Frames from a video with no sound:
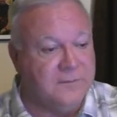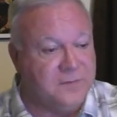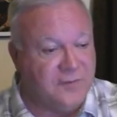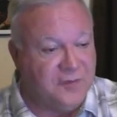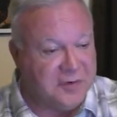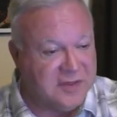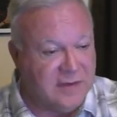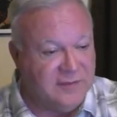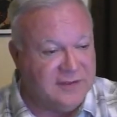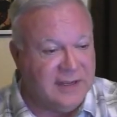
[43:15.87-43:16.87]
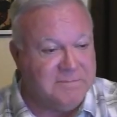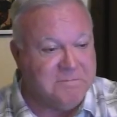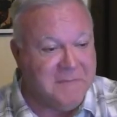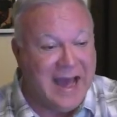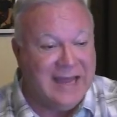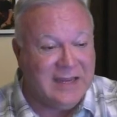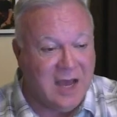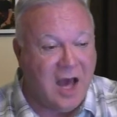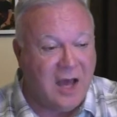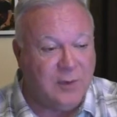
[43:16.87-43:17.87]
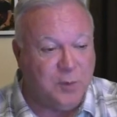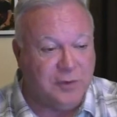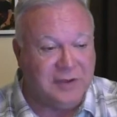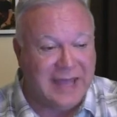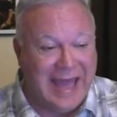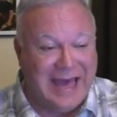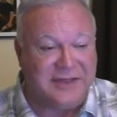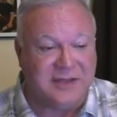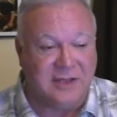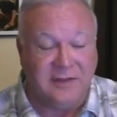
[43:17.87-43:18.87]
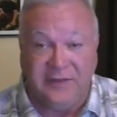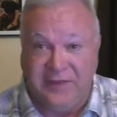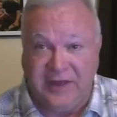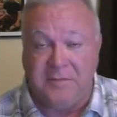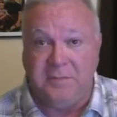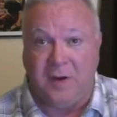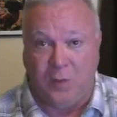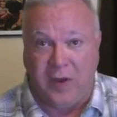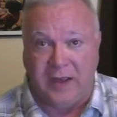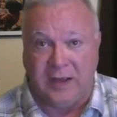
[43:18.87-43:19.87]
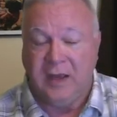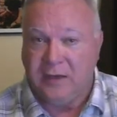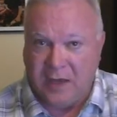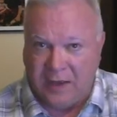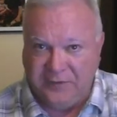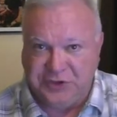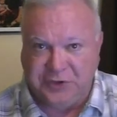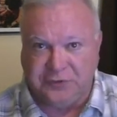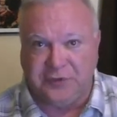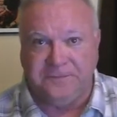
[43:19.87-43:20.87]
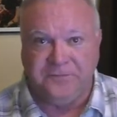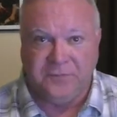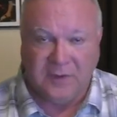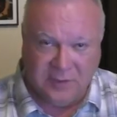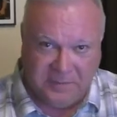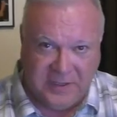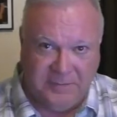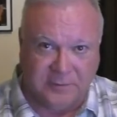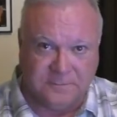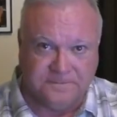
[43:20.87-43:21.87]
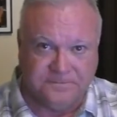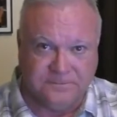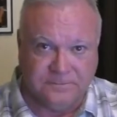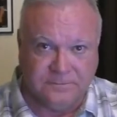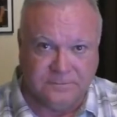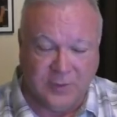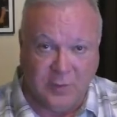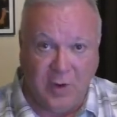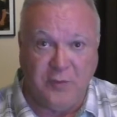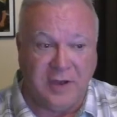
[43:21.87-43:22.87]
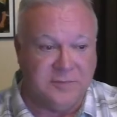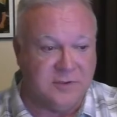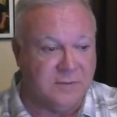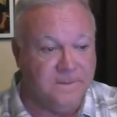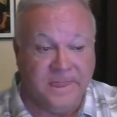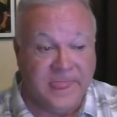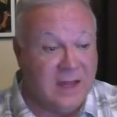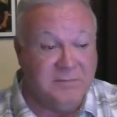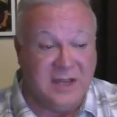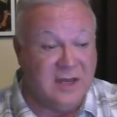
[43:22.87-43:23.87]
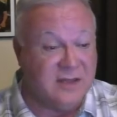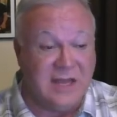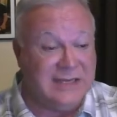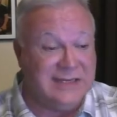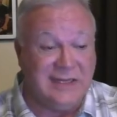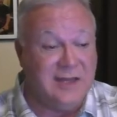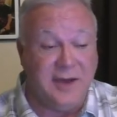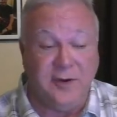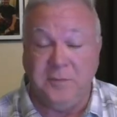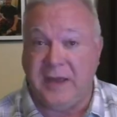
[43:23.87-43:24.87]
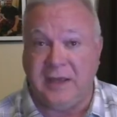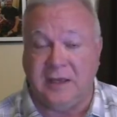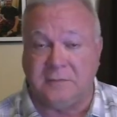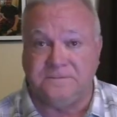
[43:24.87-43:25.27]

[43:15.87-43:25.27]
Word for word: Verse 17, my God will cast them away. Not the children, the people, the grown ups, because they did not obey him.